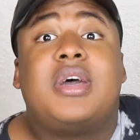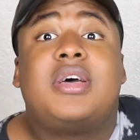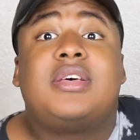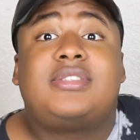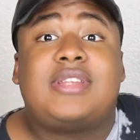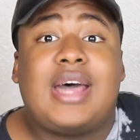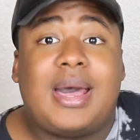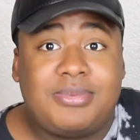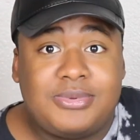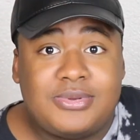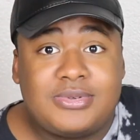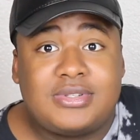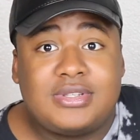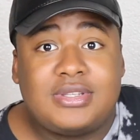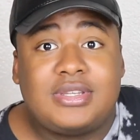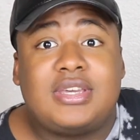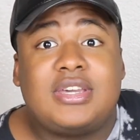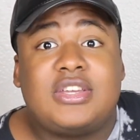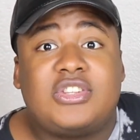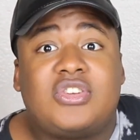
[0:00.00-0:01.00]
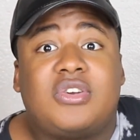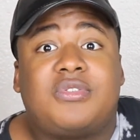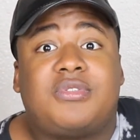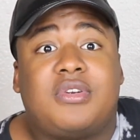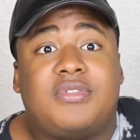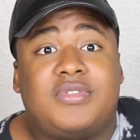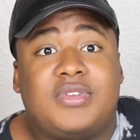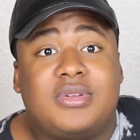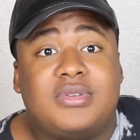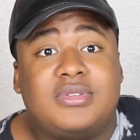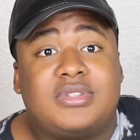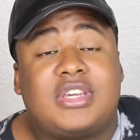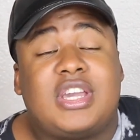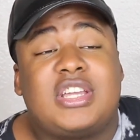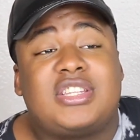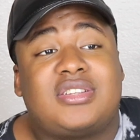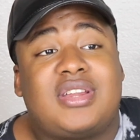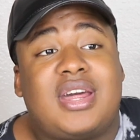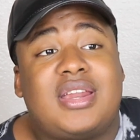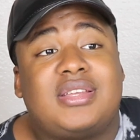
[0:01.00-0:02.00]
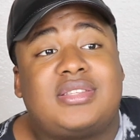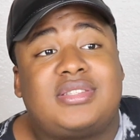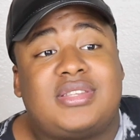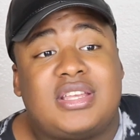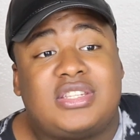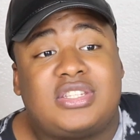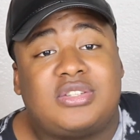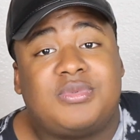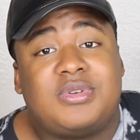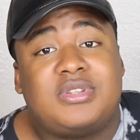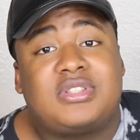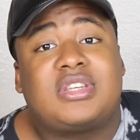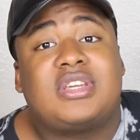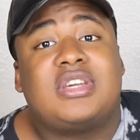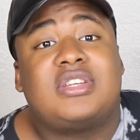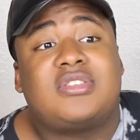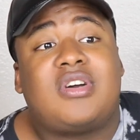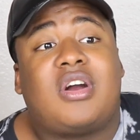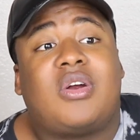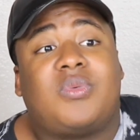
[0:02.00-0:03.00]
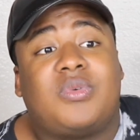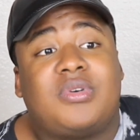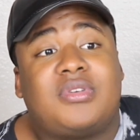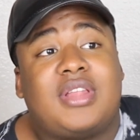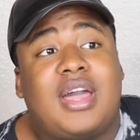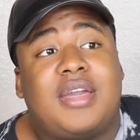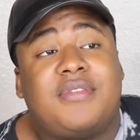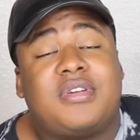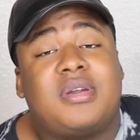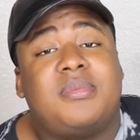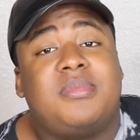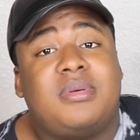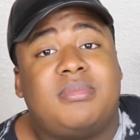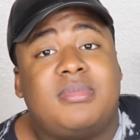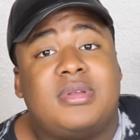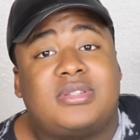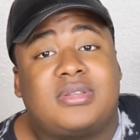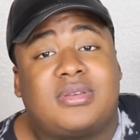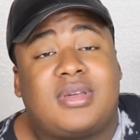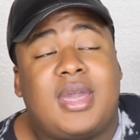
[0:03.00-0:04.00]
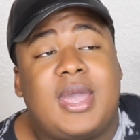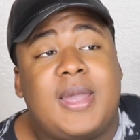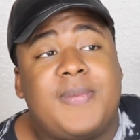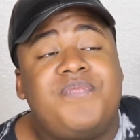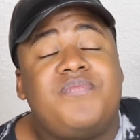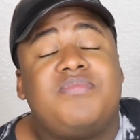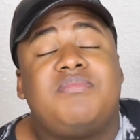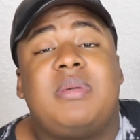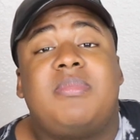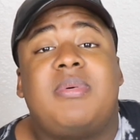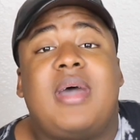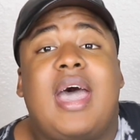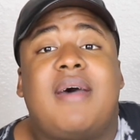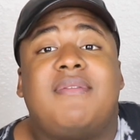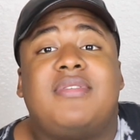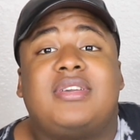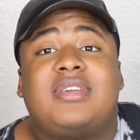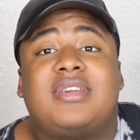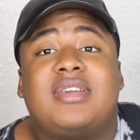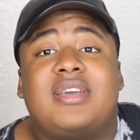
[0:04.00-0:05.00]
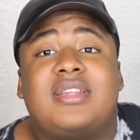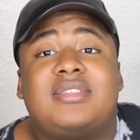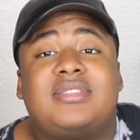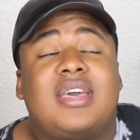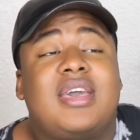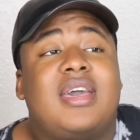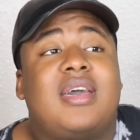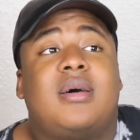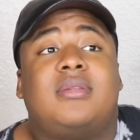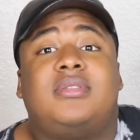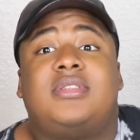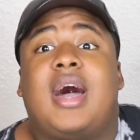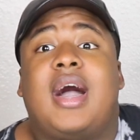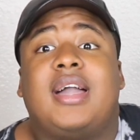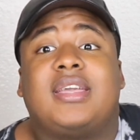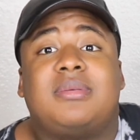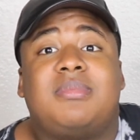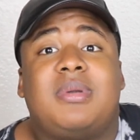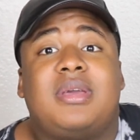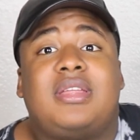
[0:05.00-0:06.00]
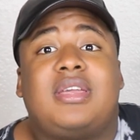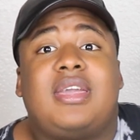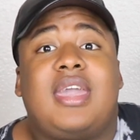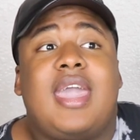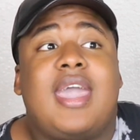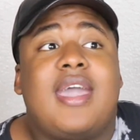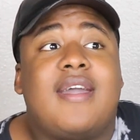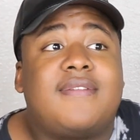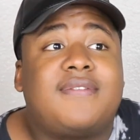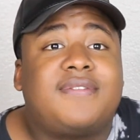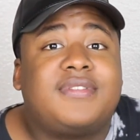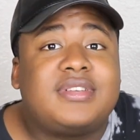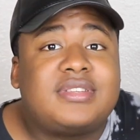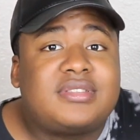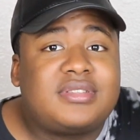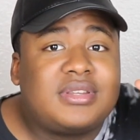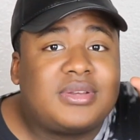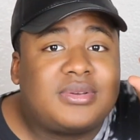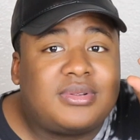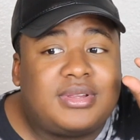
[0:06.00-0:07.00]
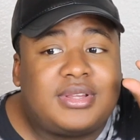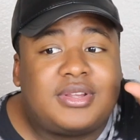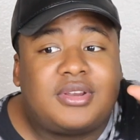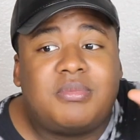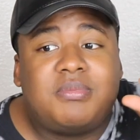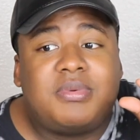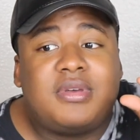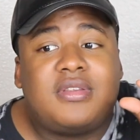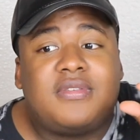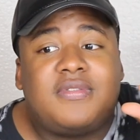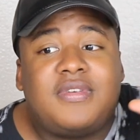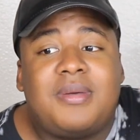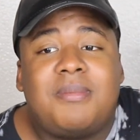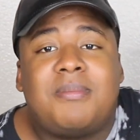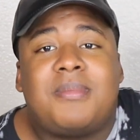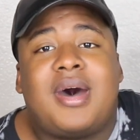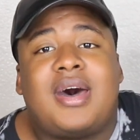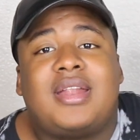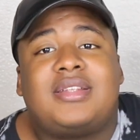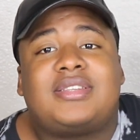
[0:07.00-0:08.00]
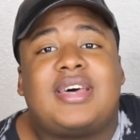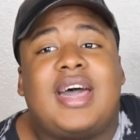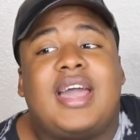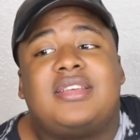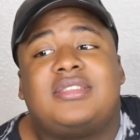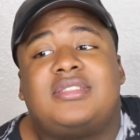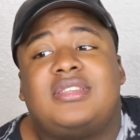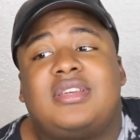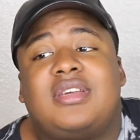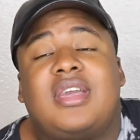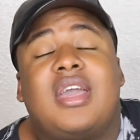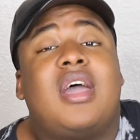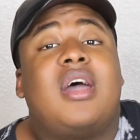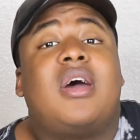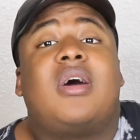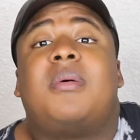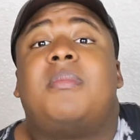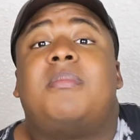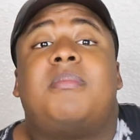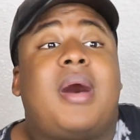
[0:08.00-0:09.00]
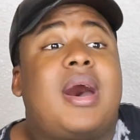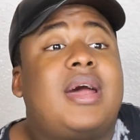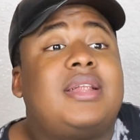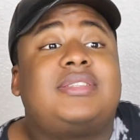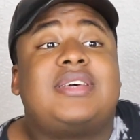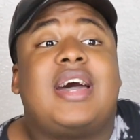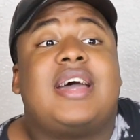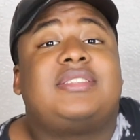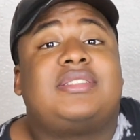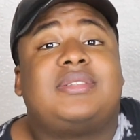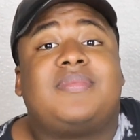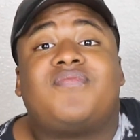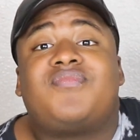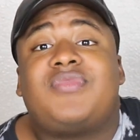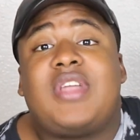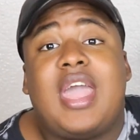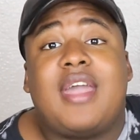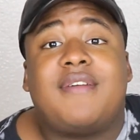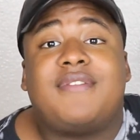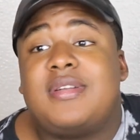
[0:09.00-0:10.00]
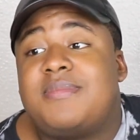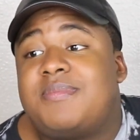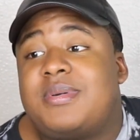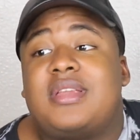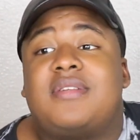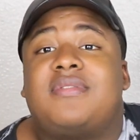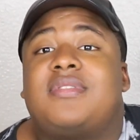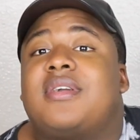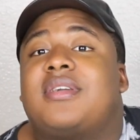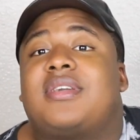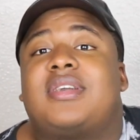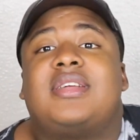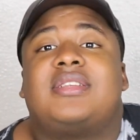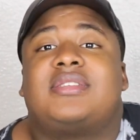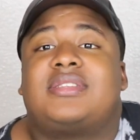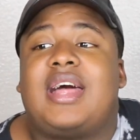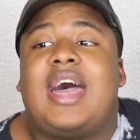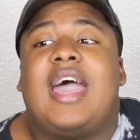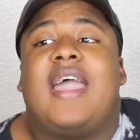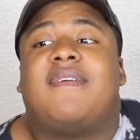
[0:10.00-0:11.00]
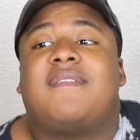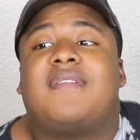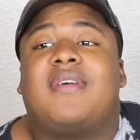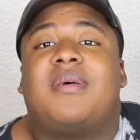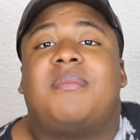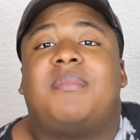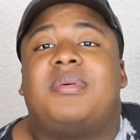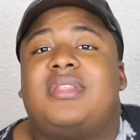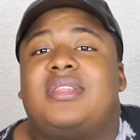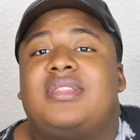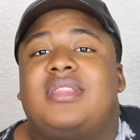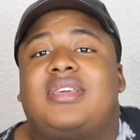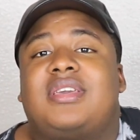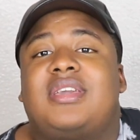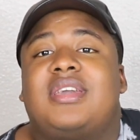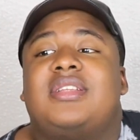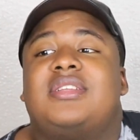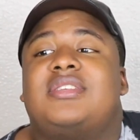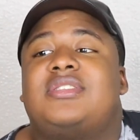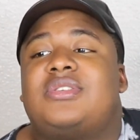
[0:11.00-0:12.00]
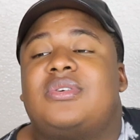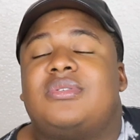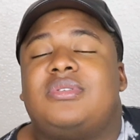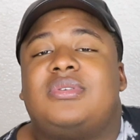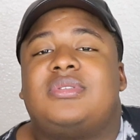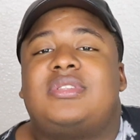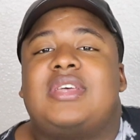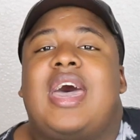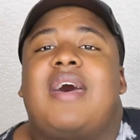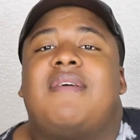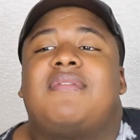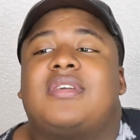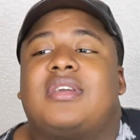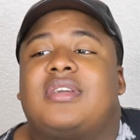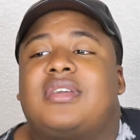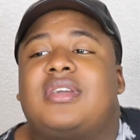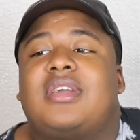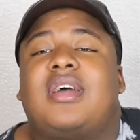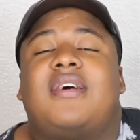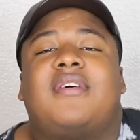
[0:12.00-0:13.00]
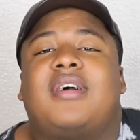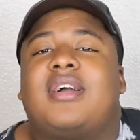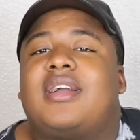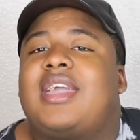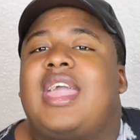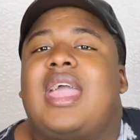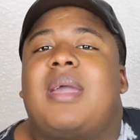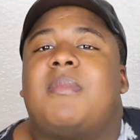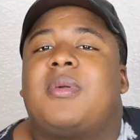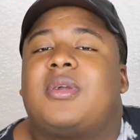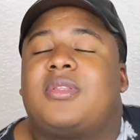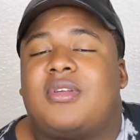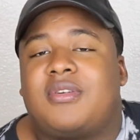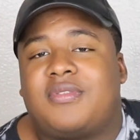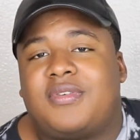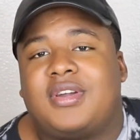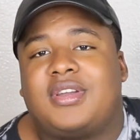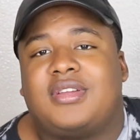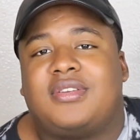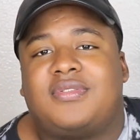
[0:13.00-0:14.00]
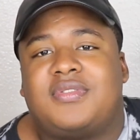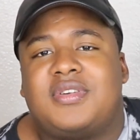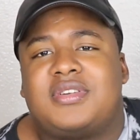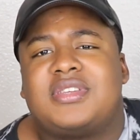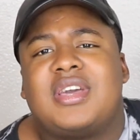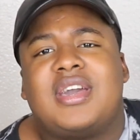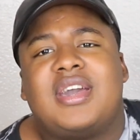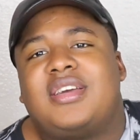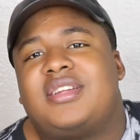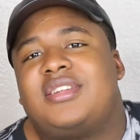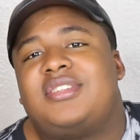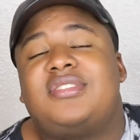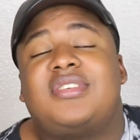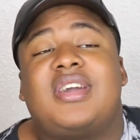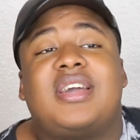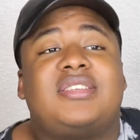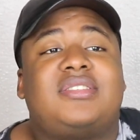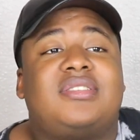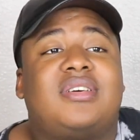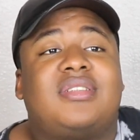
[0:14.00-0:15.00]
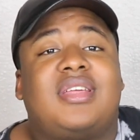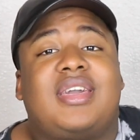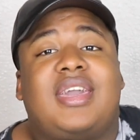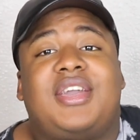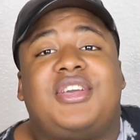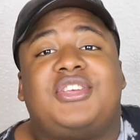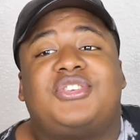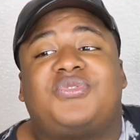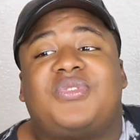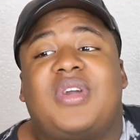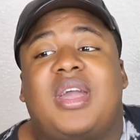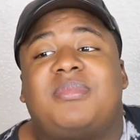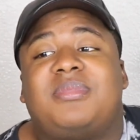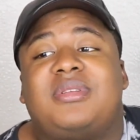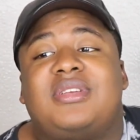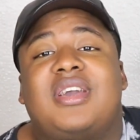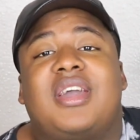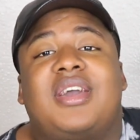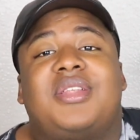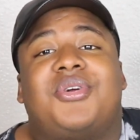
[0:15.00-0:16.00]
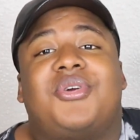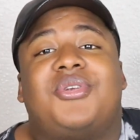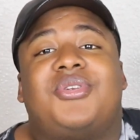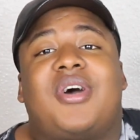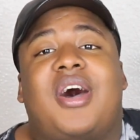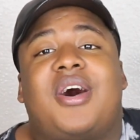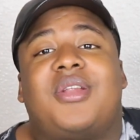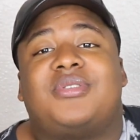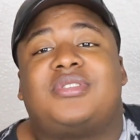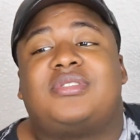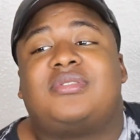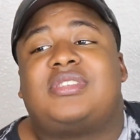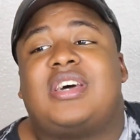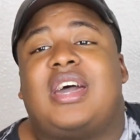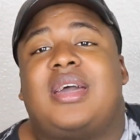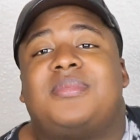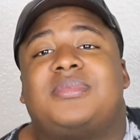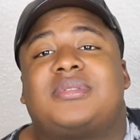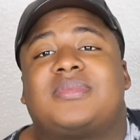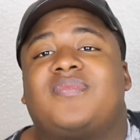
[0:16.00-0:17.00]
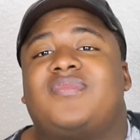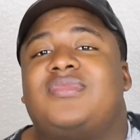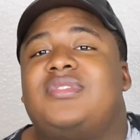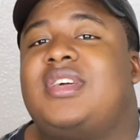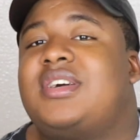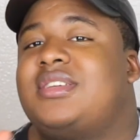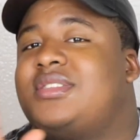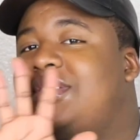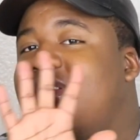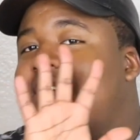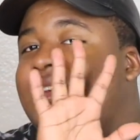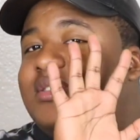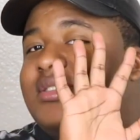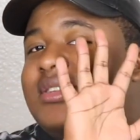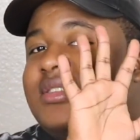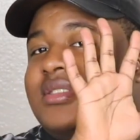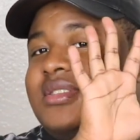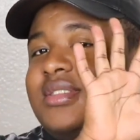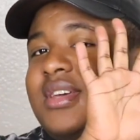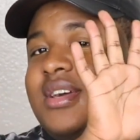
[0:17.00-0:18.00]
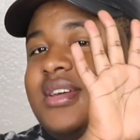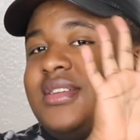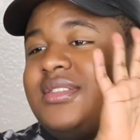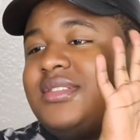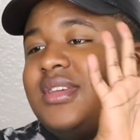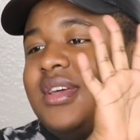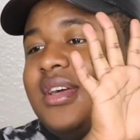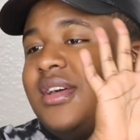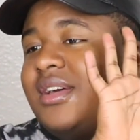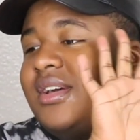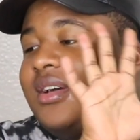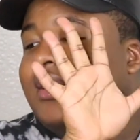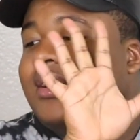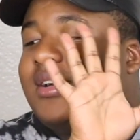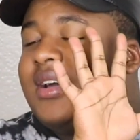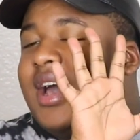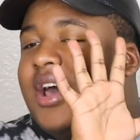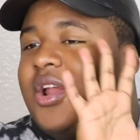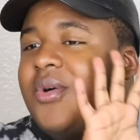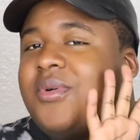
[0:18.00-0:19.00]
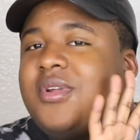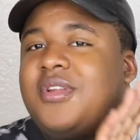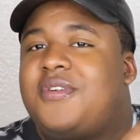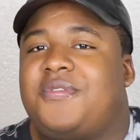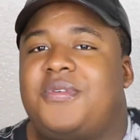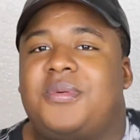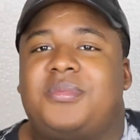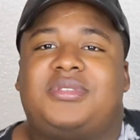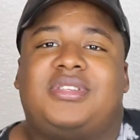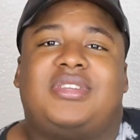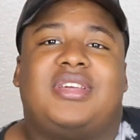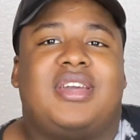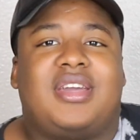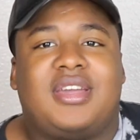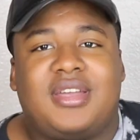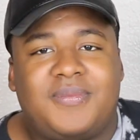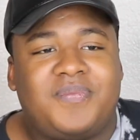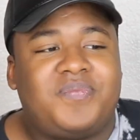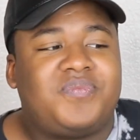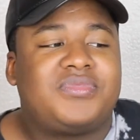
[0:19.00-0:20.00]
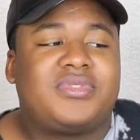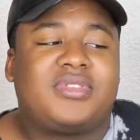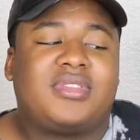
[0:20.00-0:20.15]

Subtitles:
Stop using kids for views. Kids are not accessories. Kids are real life commitments, okay? People having kids, documenting every single little bit of it, monetizing every bit of their kid's life. But then the kid is so used to having a camera in their fucking face. Did you guys know that Ace family, their daughter sometimes does this and says, I don't want to film today.